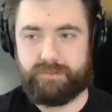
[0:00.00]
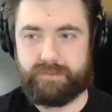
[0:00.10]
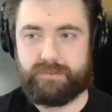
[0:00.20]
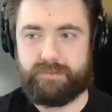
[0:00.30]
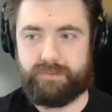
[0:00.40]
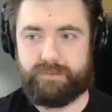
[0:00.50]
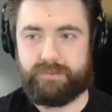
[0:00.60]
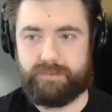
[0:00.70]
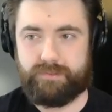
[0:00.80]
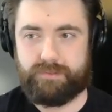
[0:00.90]

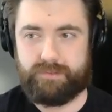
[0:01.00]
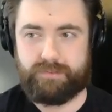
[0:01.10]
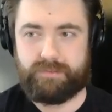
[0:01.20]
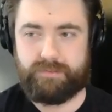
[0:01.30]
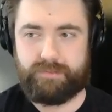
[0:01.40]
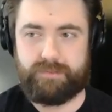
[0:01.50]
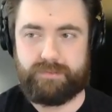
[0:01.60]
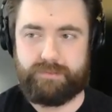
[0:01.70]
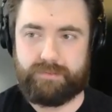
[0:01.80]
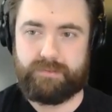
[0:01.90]

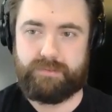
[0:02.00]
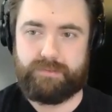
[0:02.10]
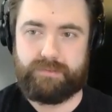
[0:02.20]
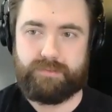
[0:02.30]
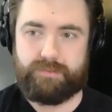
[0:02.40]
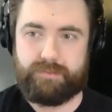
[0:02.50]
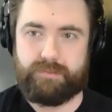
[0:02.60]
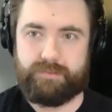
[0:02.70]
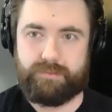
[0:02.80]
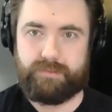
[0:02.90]

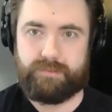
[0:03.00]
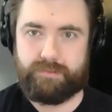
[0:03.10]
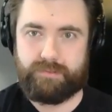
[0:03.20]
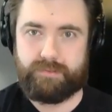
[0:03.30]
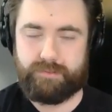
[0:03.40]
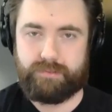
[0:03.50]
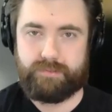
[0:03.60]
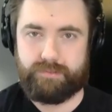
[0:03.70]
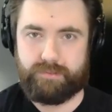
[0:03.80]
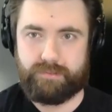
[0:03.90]

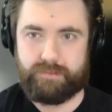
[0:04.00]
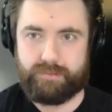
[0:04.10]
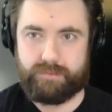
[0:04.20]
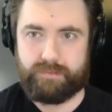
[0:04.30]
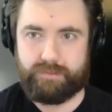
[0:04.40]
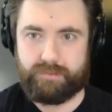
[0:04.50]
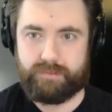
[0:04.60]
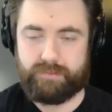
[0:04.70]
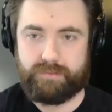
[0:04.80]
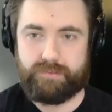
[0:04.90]
The person shown says nothing.